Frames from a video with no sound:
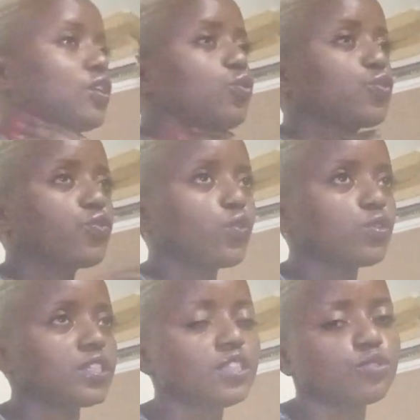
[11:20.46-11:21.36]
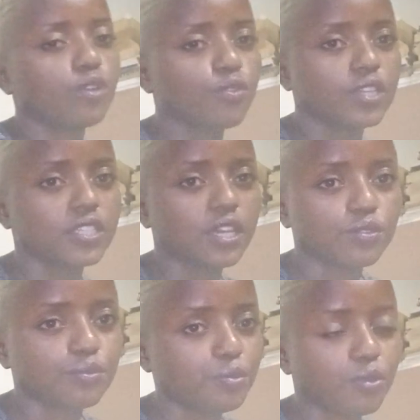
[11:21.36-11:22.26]
Because, of course, sales were going
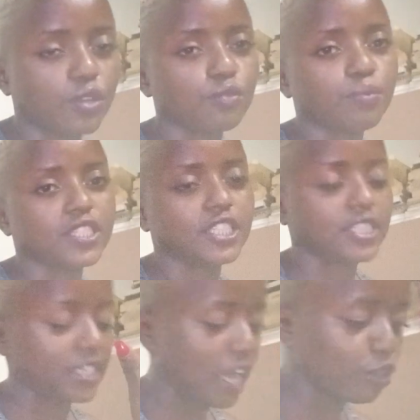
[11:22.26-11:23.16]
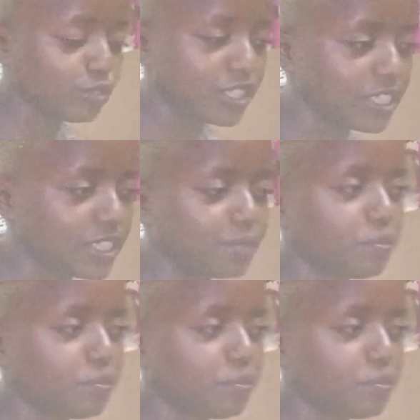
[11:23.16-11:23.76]
down. People are not purchasing houses.